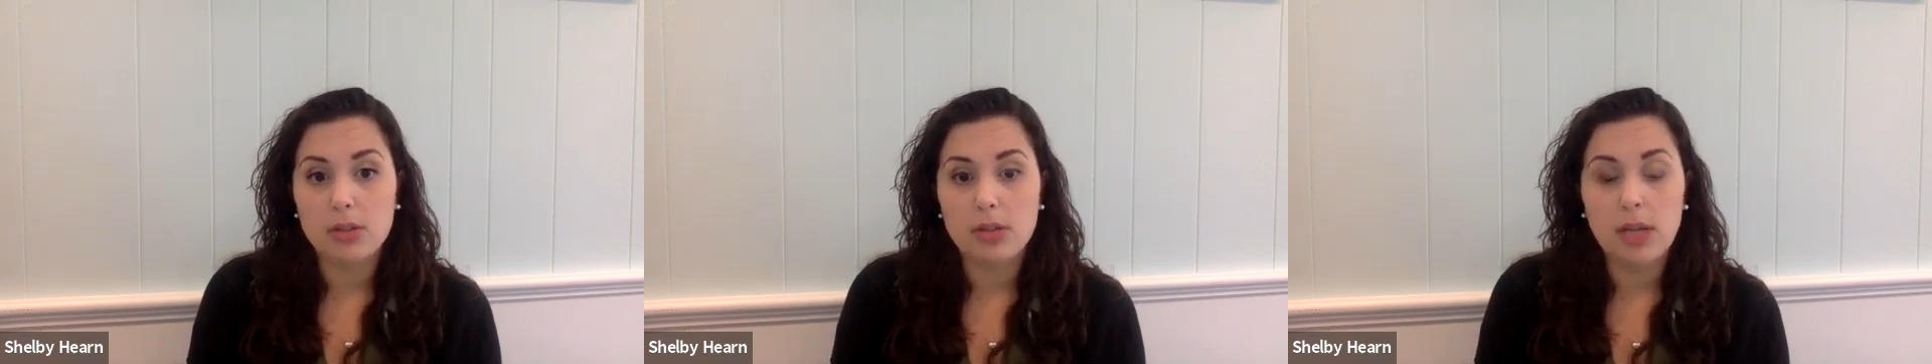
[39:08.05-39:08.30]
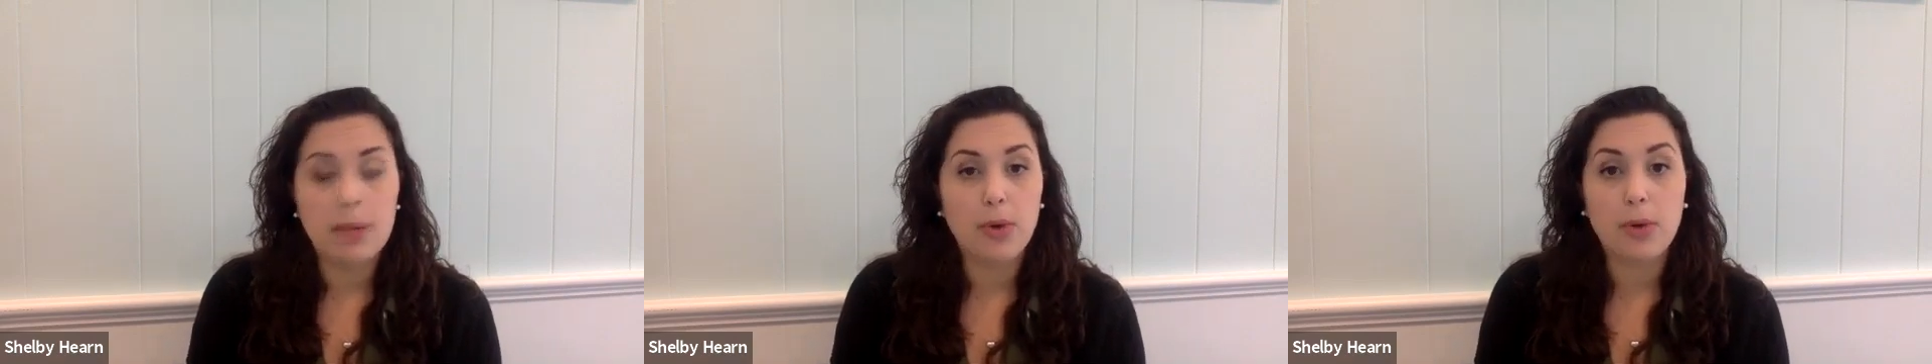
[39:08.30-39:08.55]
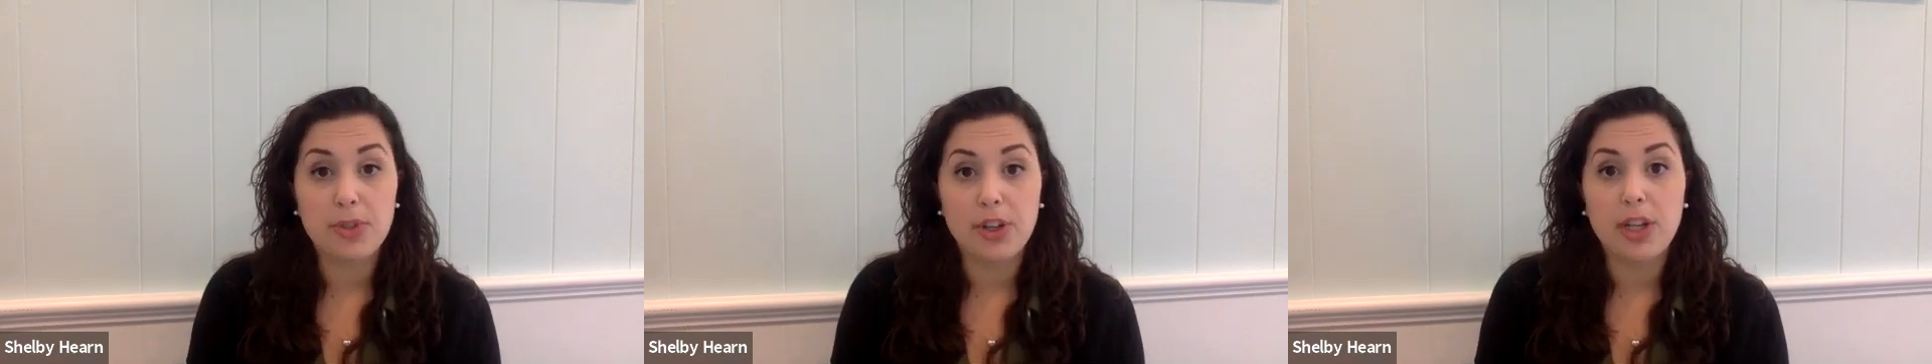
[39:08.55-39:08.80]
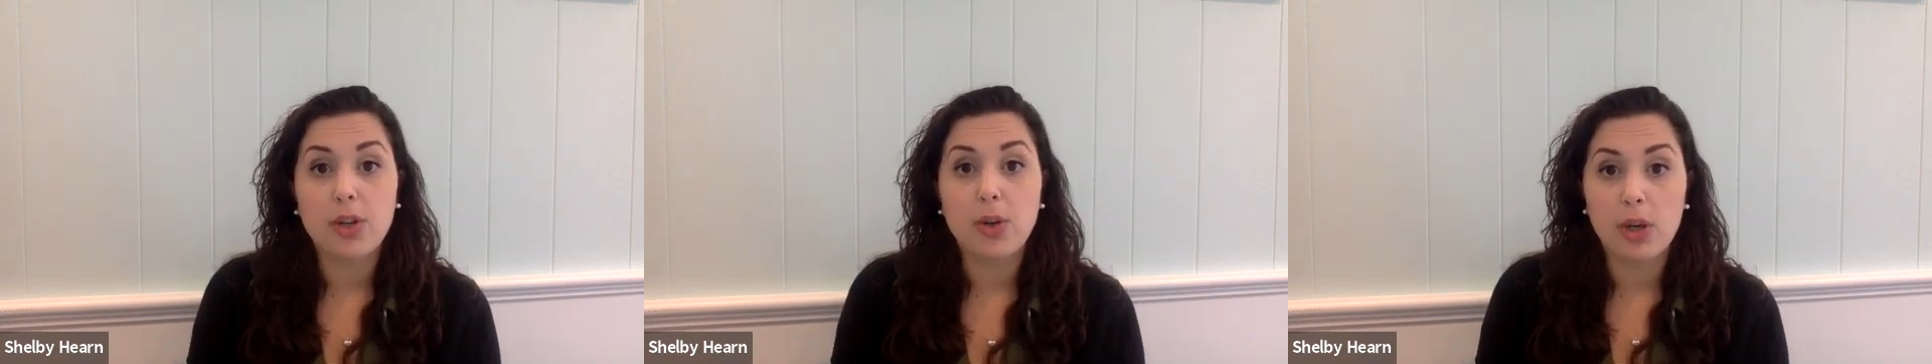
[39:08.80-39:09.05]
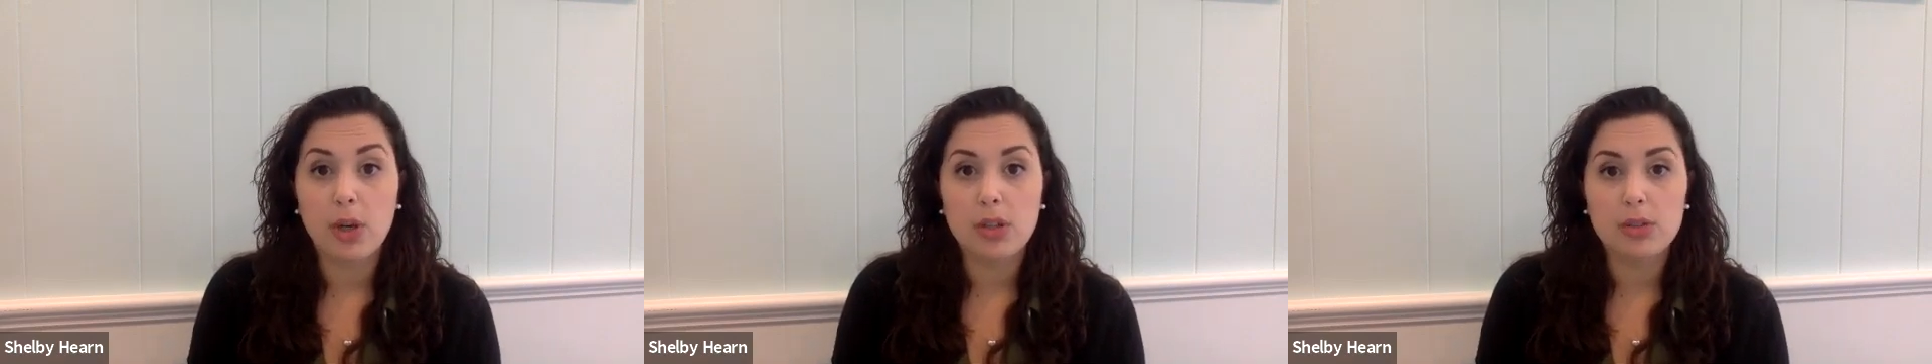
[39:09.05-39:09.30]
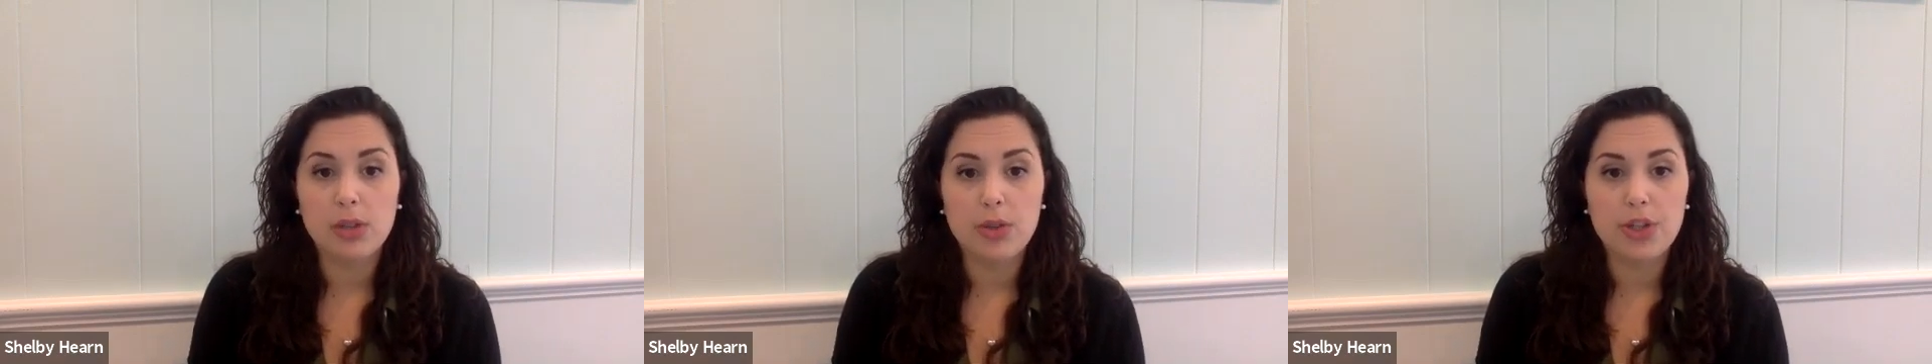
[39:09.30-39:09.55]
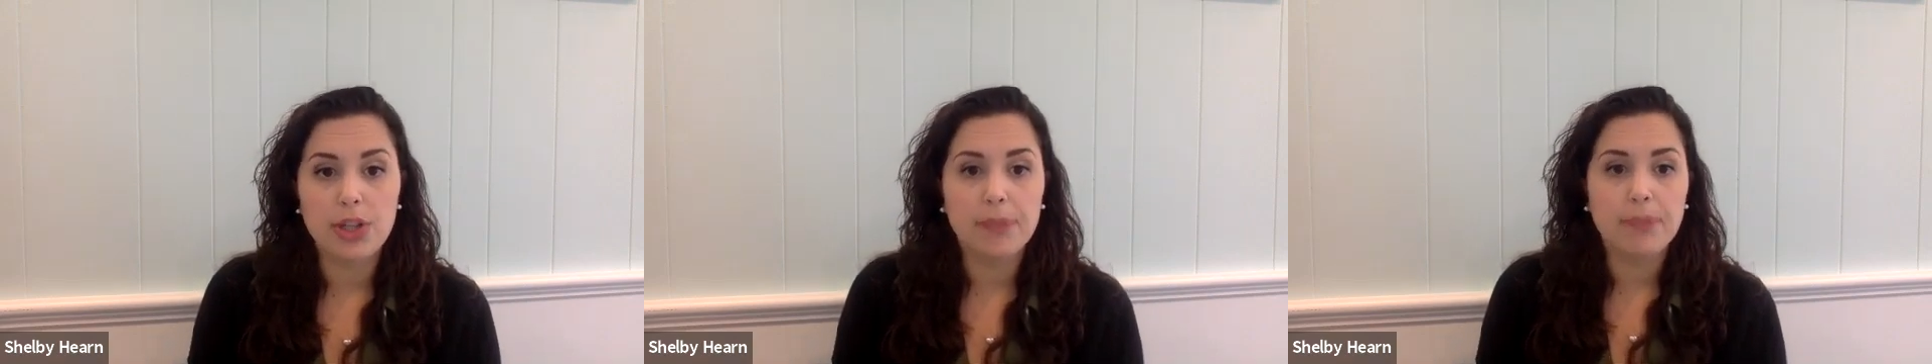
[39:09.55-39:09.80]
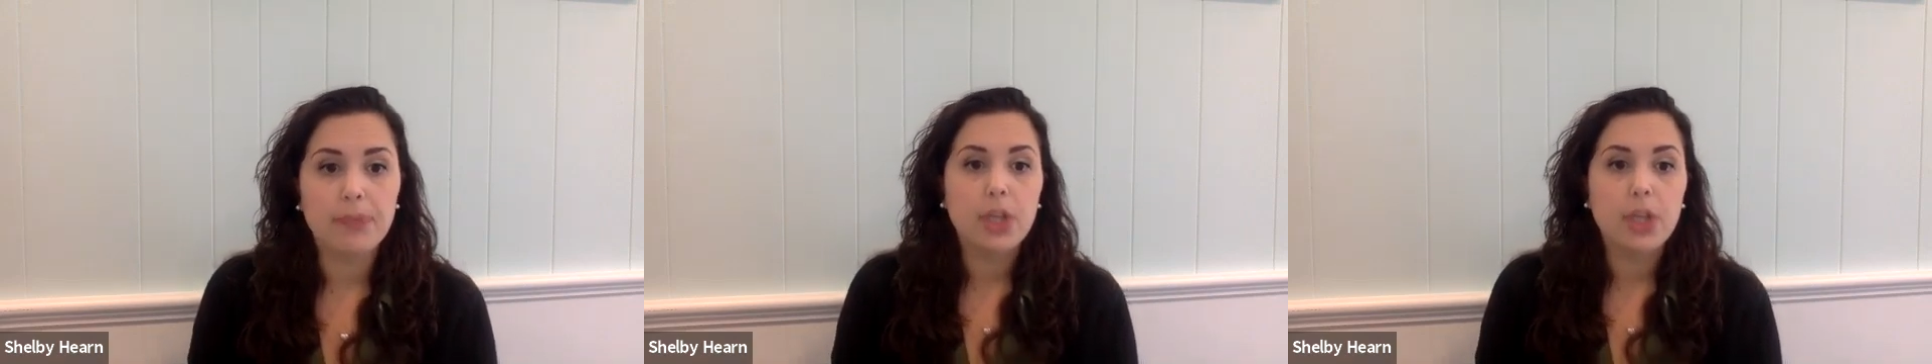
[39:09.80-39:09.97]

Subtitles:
a cork closure.